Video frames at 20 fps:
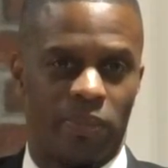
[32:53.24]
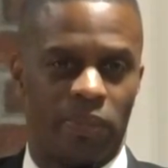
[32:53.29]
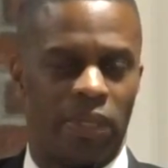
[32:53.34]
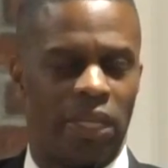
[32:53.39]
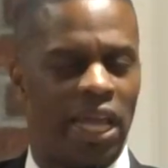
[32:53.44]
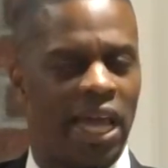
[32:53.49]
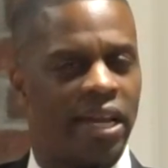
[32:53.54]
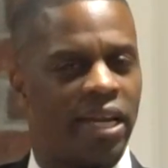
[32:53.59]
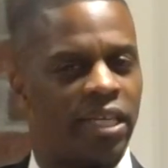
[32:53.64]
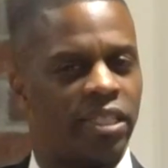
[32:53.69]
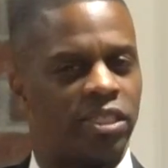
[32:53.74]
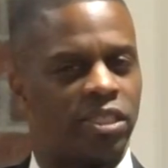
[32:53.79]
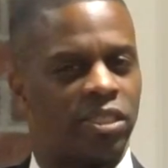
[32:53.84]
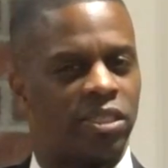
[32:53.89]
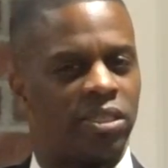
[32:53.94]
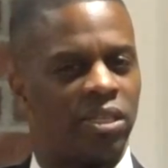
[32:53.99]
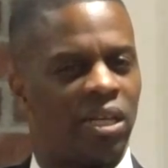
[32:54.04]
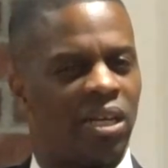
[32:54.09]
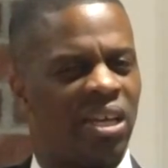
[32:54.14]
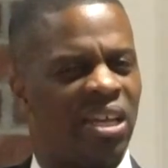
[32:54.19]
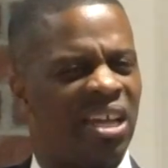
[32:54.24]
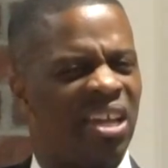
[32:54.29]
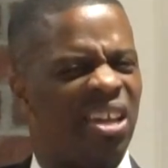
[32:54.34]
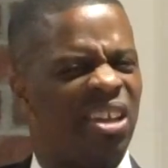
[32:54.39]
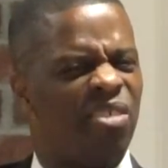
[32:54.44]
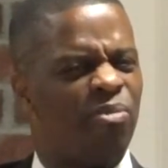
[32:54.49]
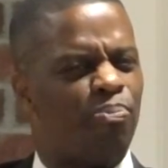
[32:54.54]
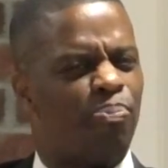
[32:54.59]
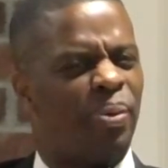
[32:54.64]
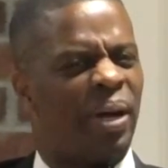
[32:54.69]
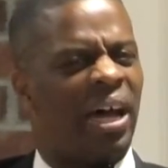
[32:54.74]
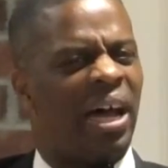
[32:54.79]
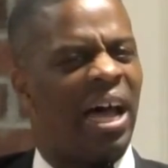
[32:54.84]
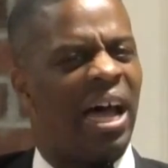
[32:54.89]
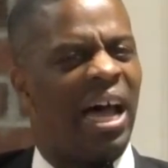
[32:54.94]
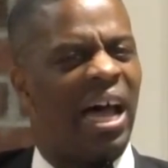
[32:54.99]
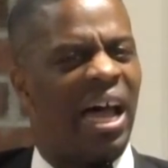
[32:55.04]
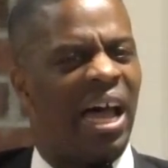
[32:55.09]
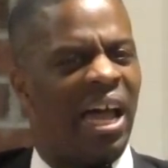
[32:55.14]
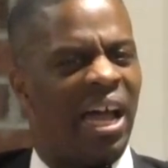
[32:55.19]
Let us leave
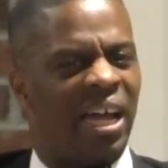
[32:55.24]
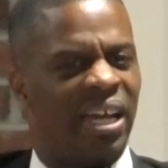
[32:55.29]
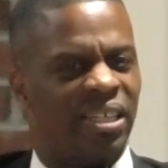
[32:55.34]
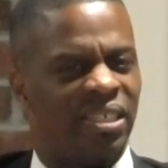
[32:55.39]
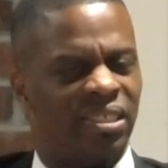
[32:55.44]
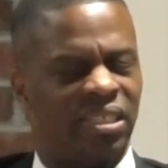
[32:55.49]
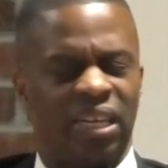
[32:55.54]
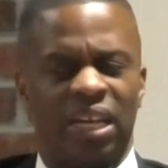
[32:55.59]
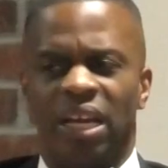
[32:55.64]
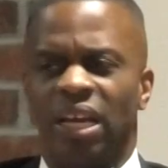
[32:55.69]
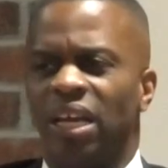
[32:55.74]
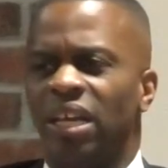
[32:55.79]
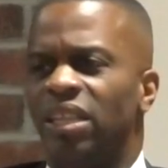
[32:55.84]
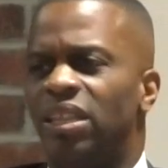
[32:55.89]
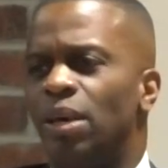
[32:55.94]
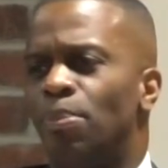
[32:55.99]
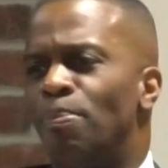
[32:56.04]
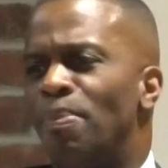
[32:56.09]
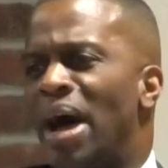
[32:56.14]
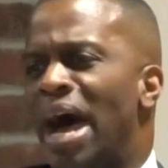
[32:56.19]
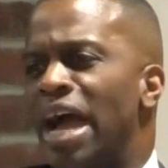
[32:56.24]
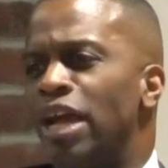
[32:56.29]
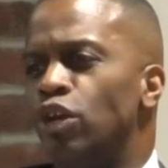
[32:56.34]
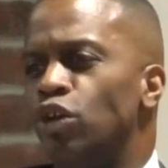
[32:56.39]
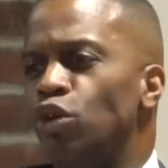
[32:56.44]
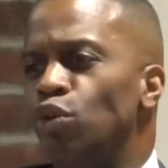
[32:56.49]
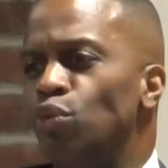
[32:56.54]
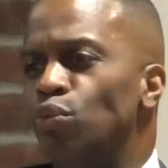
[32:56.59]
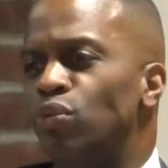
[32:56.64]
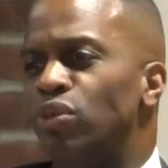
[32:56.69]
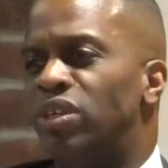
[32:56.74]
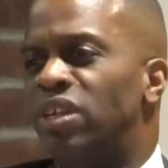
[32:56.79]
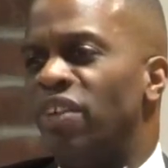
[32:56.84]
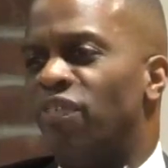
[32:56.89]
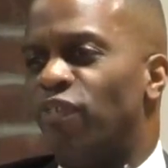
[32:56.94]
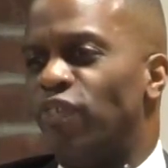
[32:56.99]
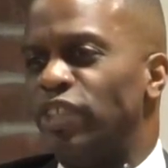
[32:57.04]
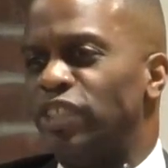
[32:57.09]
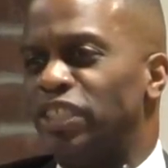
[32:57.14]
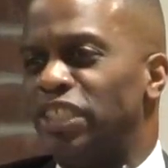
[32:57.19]
behind the minute
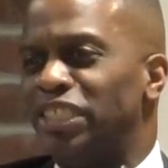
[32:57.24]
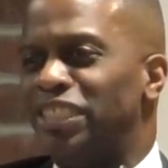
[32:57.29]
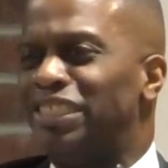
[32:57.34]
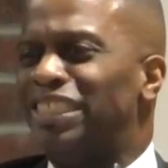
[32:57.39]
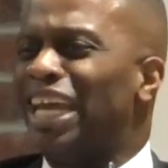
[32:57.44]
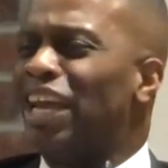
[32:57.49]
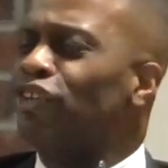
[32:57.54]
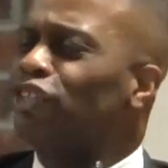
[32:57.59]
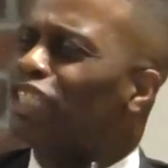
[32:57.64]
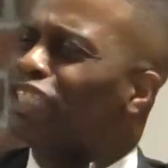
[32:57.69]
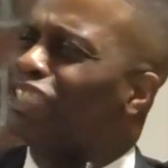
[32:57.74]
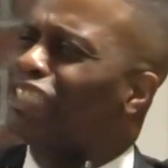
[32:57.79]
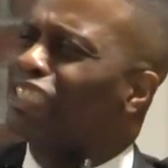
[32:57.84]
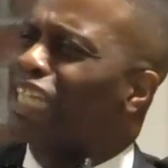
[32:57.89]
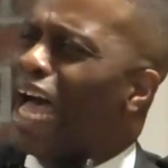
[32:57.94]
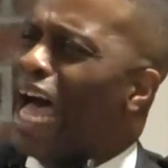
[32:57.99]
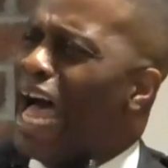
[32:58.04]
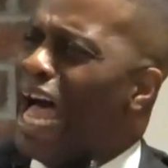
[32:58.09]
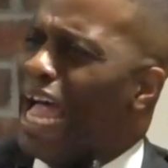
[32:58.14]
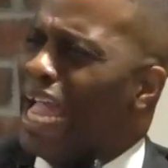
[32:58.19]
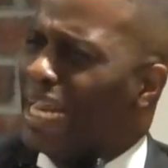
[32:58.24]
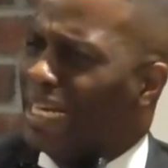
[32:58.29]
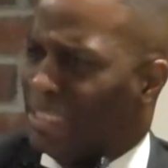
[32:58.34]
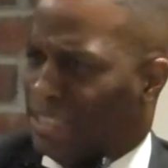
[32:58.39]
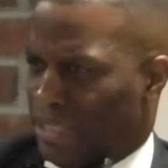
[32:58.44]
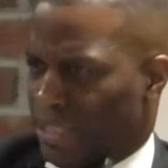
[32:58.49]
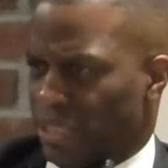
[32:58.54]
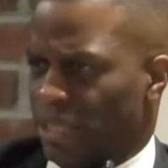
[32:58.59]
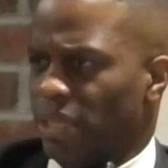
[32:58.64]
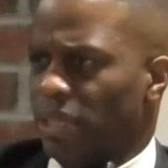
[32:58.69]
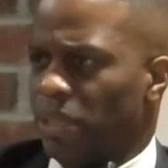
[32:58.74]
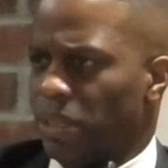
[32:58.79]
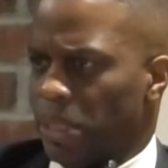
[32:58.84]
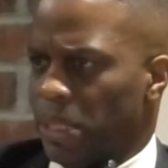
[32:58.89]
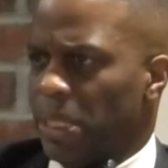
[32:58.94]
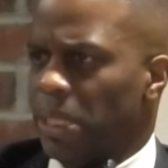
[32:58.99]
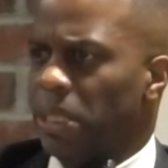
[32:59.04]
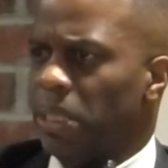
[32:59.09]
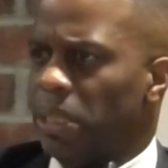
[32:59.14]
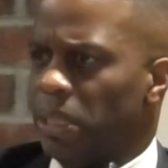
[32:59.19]
differences that are designed
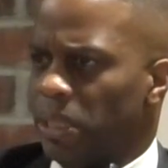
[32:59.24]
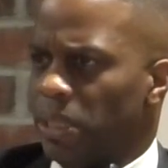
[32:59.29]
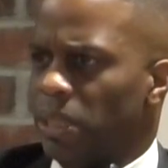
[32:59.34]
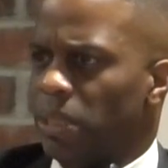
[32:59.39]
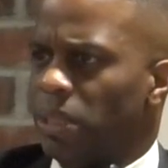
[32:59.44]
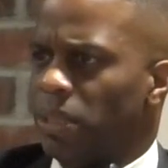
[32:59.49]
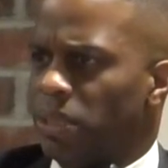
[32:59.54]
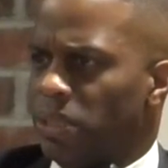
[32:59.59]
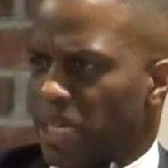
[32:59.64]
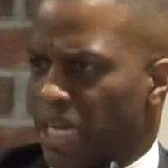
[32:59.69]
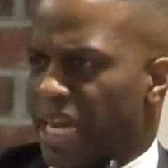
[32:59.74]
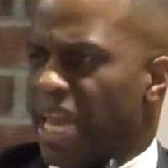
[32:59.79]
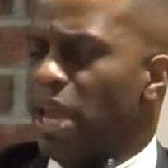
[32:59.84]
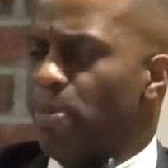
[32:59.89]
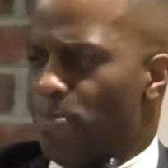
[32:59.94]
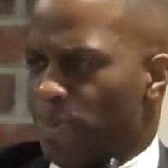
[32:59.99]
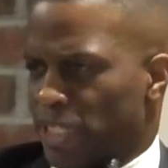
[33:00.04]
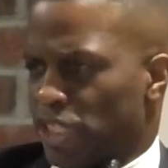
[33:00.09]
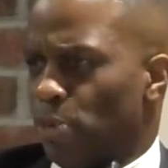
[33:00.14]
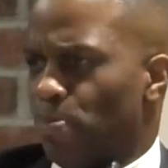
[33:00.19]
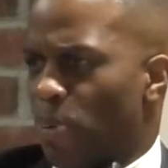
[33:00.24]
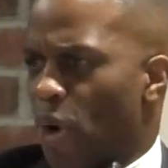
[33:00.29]
to keep us